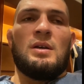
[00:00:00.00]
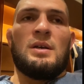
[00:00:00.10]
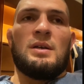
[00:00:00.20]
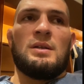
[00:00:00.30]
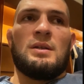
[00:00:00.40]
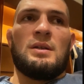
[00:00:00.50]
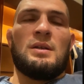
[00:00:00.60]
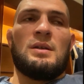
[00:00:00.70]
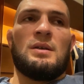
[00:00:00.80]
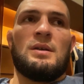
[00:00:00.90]
And
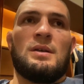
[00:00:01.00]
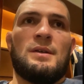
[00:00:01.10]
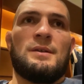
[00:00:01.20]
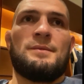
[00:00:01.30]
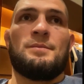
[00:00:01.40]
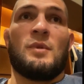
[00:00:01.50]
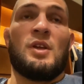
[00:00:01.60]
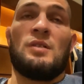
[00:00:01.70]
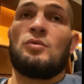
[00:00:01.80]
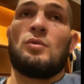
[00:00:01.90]

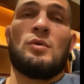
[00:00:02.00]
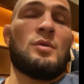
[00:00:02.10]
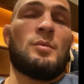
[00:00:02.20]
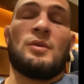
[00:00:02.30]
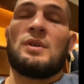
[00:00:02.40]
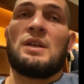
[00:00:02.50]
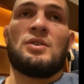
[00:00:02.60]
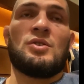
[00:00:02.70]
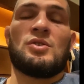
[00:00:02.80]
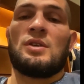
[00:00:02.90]
he have to worry about
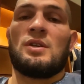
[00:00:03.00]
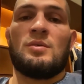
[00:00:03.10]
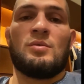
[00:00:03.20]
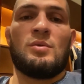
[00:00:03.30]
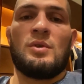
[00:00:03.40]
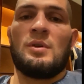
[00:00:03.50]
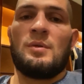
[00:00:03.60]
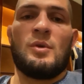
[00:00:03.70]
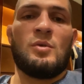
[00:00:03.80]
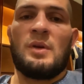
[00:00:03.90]
conditioning. He have to worry
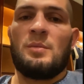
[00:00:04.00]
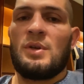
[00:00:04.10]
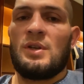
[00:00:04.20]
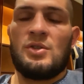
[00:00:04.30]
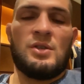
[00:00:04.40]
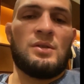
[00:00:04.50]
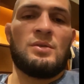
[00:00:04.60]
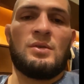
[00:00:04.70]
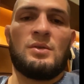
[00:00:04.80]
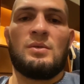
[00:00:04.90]
about my pressure,
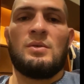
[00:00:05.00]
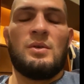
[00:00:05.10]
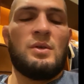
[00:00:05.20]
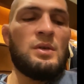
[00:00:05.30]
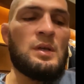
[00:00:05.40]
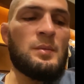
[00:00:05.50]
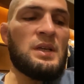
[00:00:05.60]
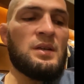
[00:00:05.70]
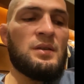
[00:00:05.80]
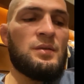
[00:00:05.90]
you know. I'm
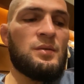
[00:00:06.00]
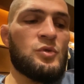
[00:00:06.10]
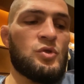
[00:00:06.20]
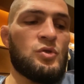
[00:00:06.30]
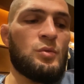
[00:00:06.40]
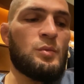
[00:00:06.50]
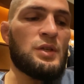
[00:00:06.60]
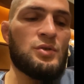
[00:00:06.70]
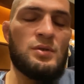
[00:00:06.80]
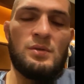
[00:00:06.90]
gonna give him so
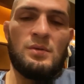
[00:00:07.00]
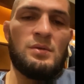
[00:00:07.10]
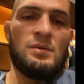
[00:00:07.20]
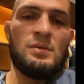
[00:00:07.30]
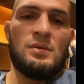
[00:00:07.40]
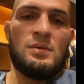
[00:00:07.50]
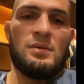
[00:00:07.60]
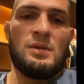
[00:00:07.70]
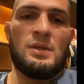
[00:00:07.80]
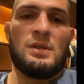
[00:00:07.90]
much,
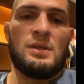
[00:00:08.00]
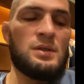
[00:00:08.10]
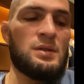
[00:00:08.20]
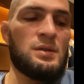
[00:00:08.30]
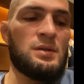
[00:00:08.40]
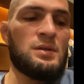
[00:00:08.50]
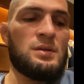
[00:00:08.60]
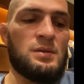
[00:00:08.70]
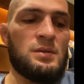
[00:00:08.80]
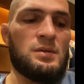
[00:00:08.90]
and
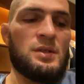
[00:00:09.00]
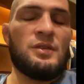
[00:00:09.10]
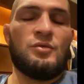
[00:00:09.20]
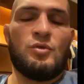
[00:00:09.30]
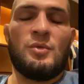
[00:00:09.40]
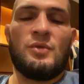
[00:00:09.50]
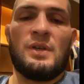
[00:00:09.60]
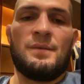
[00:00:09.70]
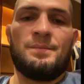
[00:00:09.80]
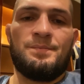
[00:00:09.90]
he have to be
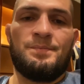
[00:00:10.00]
ready.